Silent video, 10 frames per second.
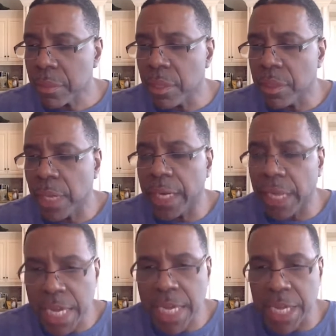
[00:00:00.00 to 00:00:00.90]
than
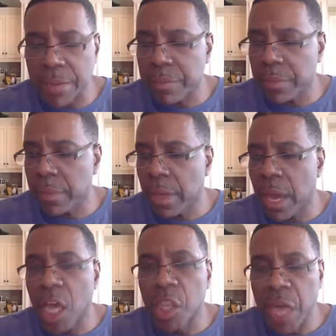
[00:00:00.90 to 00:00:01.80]
he
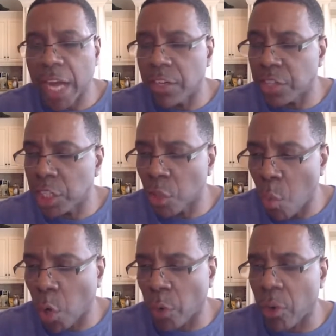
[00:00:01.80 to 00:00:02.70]
that is in the
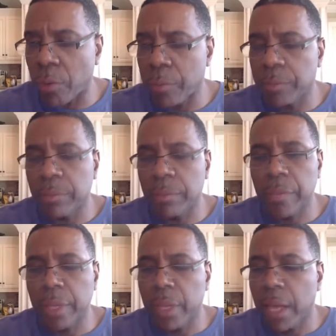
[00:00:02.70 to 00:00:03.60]
world.
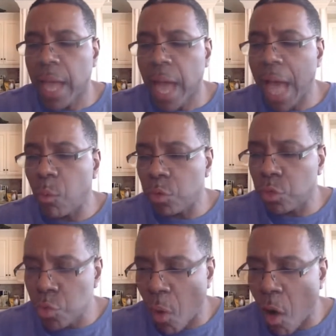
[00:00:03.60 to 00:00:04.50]
I will
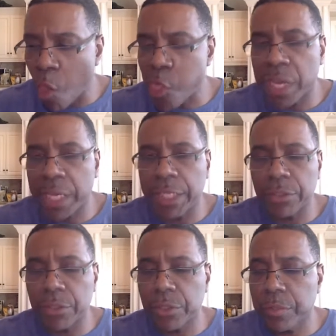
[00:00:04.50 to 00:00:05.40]
do all
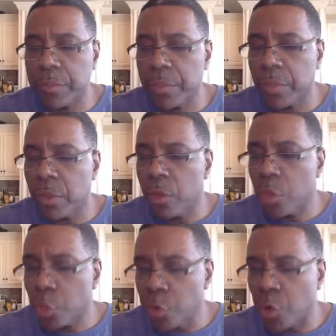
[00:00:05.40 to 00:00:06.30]
things
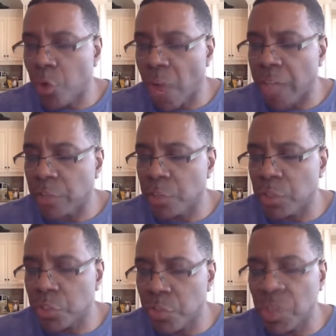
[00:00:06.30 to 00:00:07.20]
through Christ
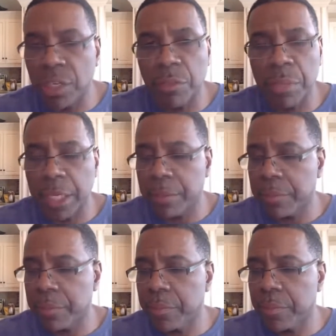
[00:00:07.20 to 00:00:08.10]
which strengtheneth me.
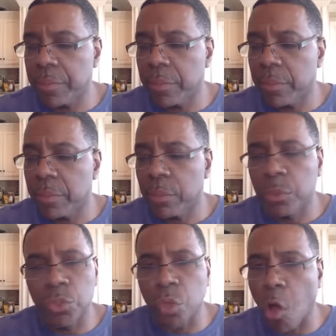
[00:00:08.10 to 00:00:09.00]
The
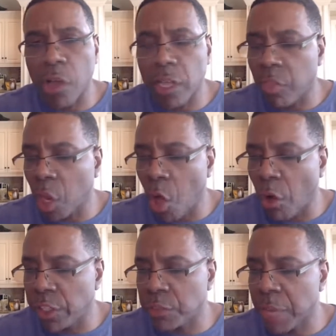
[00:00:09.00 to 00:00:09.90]
joy of the
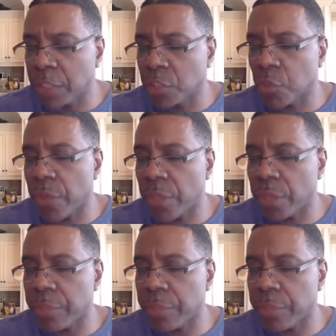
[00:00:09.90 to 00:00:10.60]
Lord is my strength.